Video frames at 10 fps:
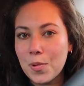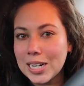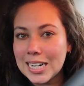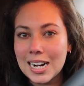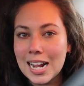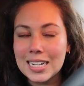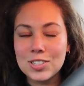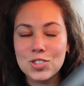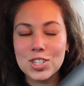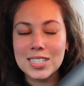Brandon and I
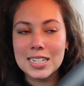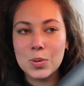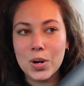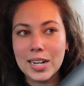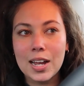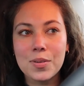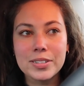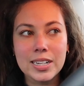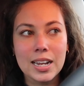just did a workout,